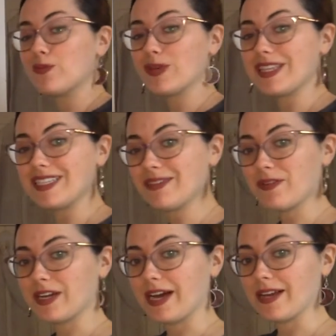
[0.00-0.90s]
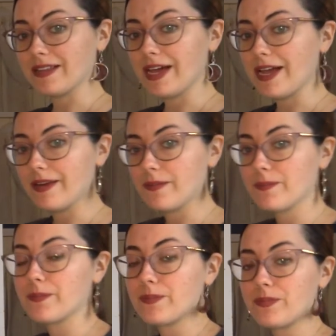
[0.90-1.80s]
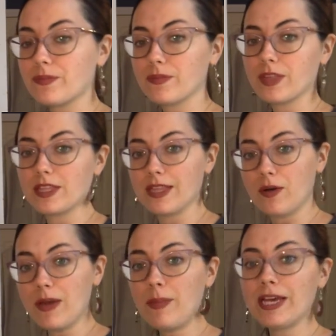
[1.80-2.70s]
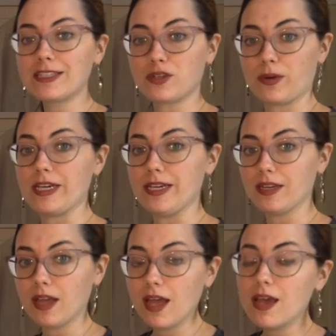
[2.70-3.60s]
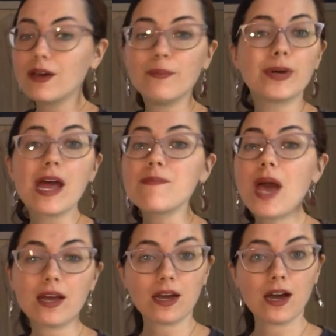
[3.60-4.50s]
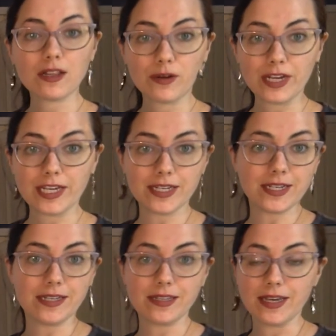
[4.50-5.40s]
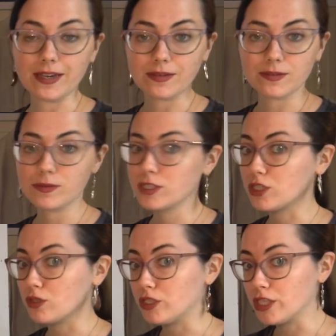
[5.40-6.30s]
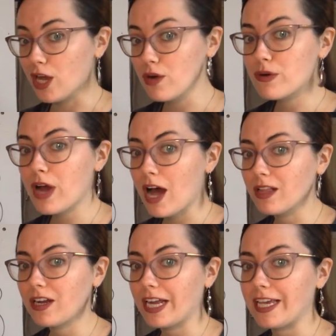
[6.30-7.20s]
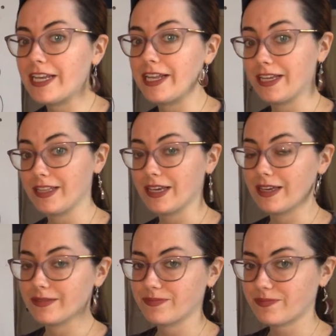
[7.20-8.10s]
with a different kind of line. Now I picked green, but I'm not coloring in anything, so don't color in anything.